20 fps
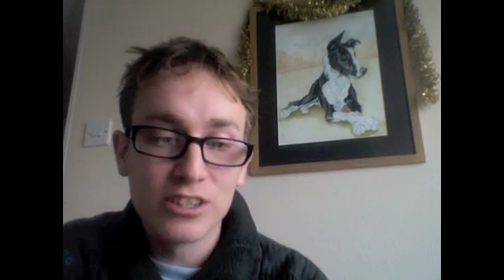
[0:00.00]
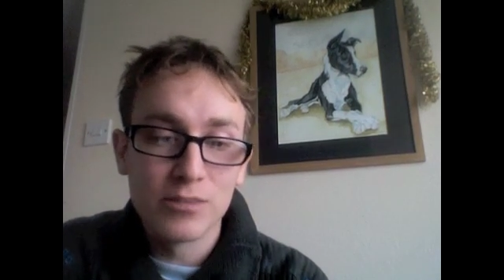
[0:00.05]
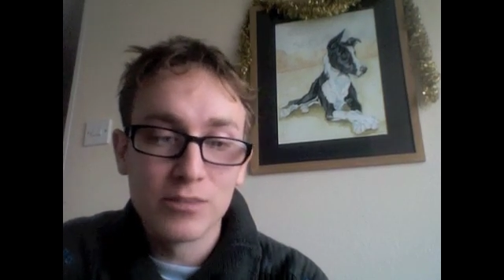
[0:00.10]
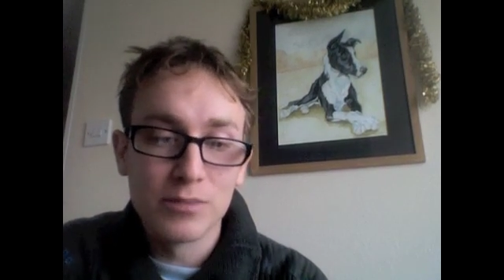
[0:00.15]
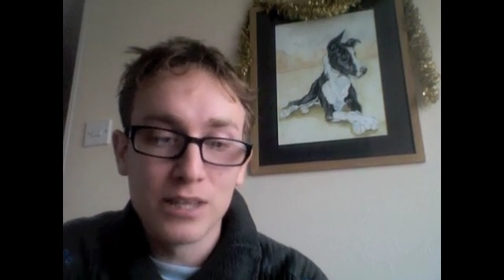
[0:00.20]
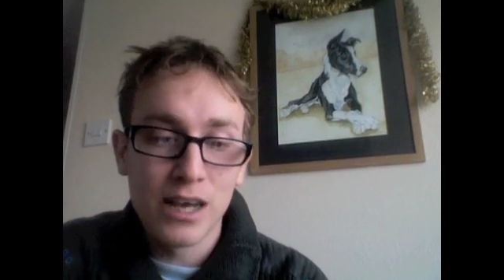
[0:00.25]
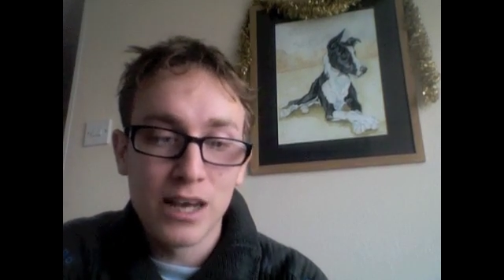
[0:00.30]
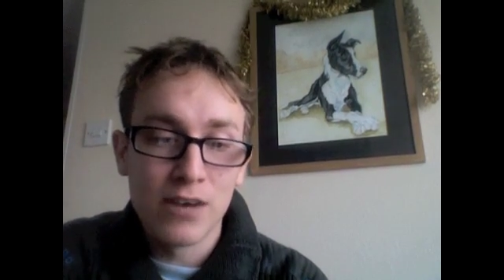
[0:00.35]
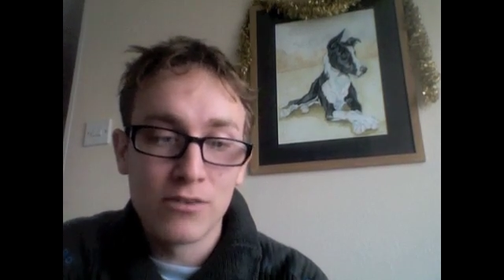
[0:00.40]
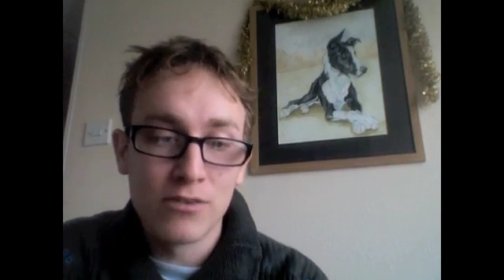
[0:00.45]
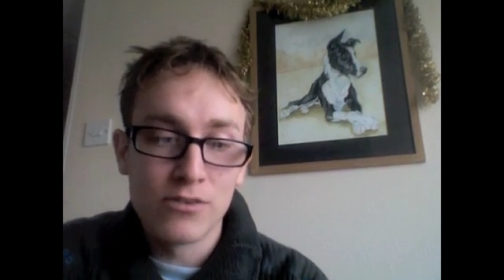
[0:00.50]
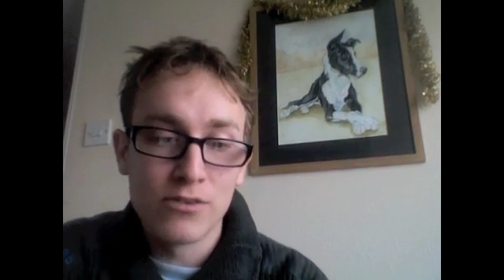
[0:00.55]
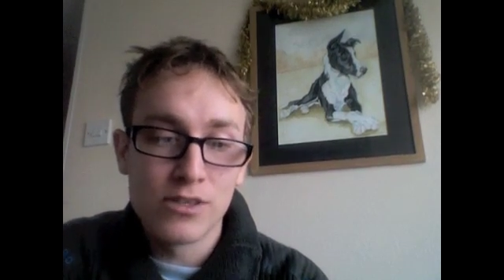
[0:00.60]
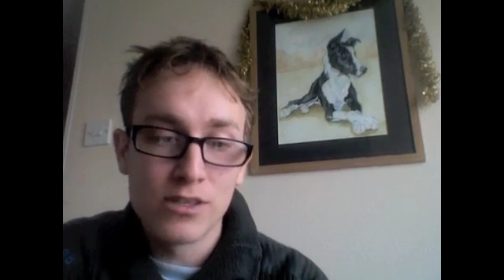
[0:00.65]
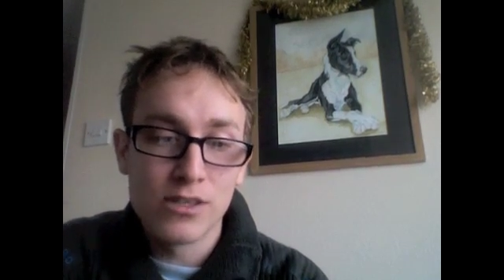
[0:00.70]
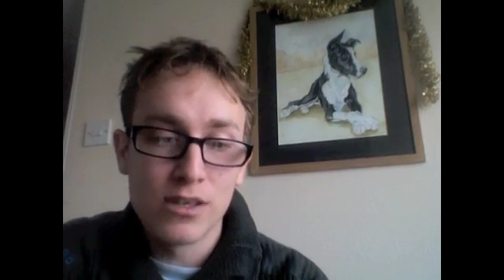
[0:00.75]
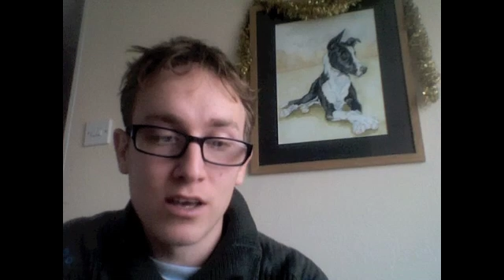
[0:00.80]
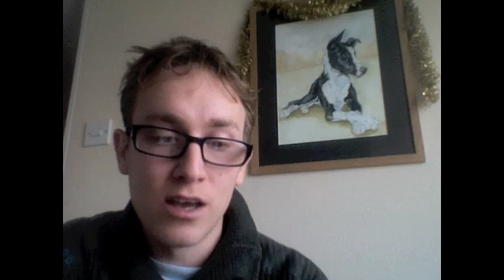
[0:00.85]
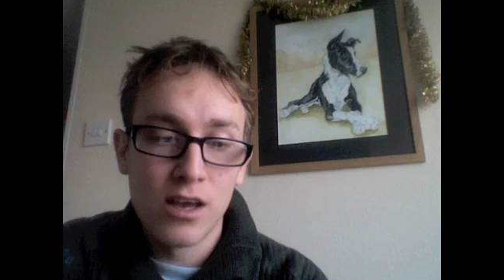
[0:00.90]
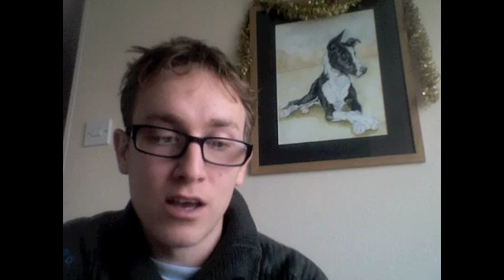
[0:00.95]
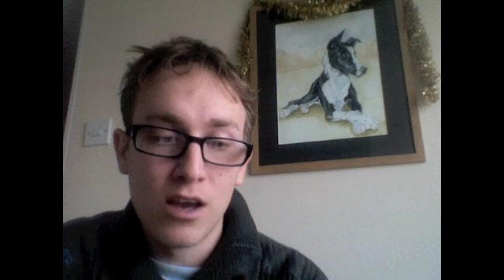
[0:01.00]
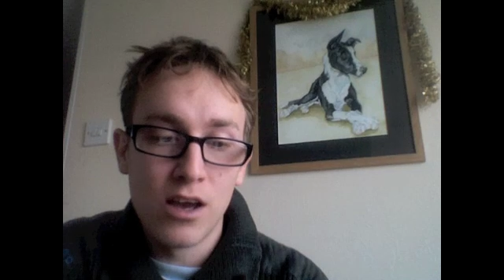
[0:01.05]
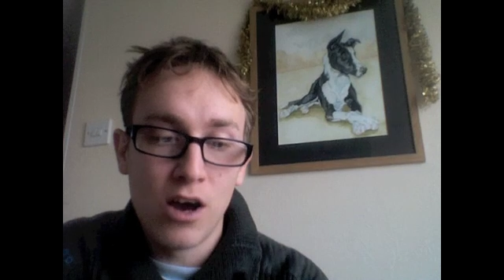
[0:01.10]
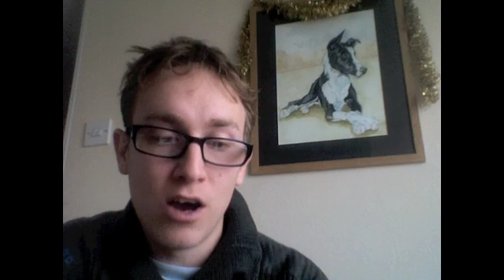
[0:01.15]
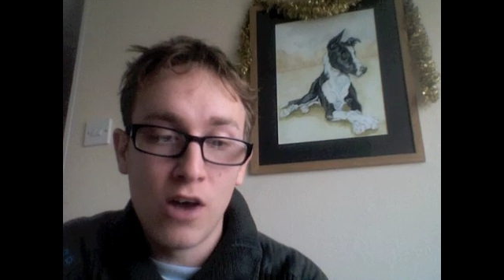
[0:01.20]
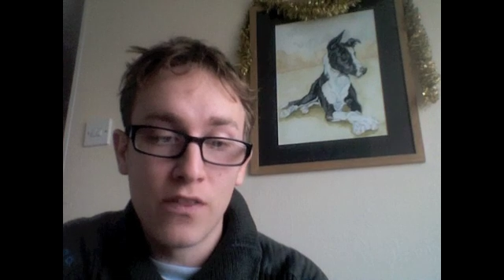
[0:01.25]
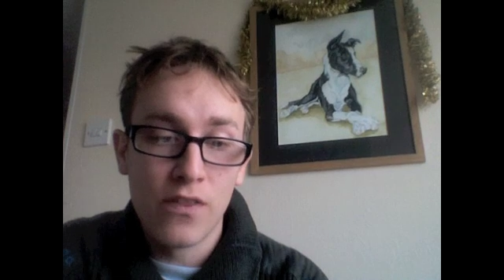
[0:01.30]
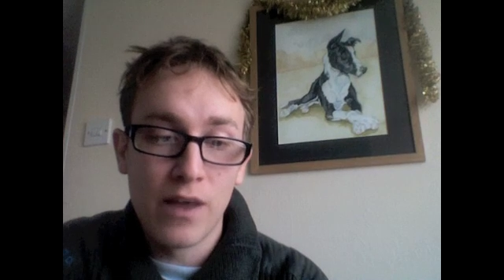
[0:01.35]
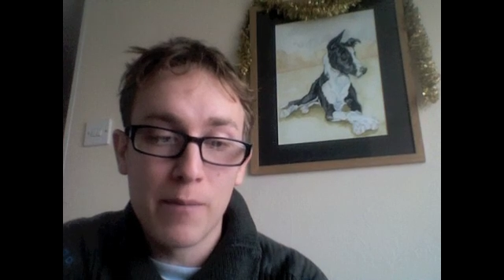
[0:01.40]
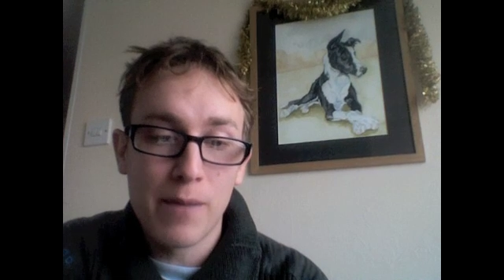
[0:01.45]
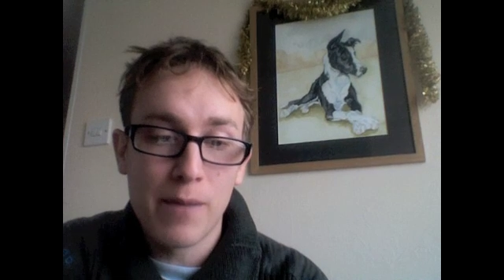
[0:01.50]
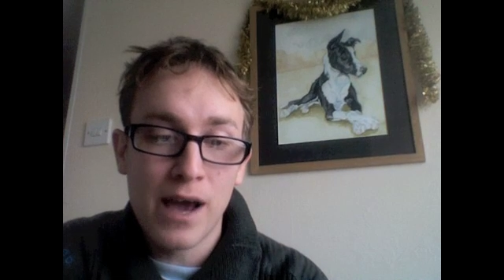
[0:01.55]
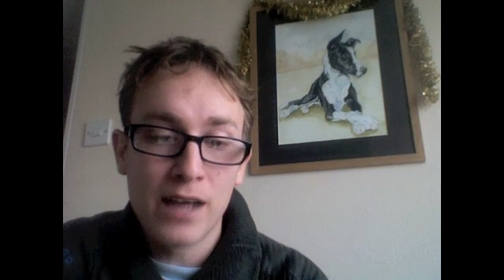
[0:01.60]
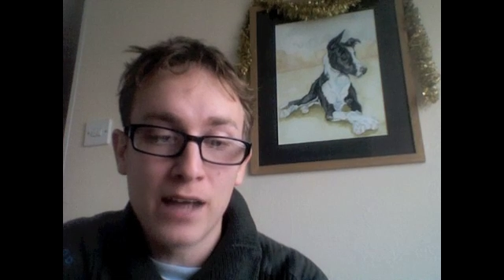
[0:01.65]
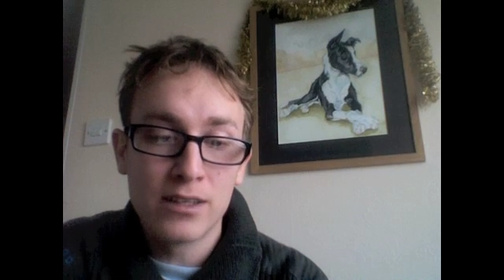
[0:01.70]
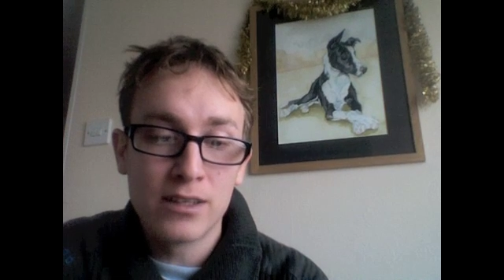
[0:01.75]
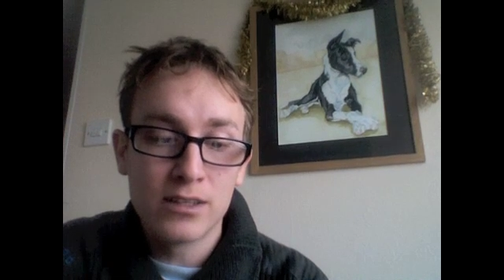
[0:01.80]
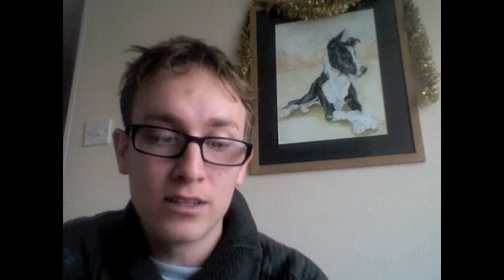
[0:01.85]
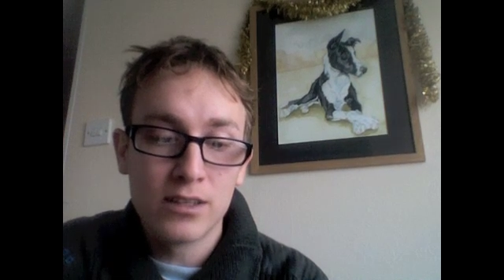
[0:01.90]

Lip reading: themselves aren't that bad.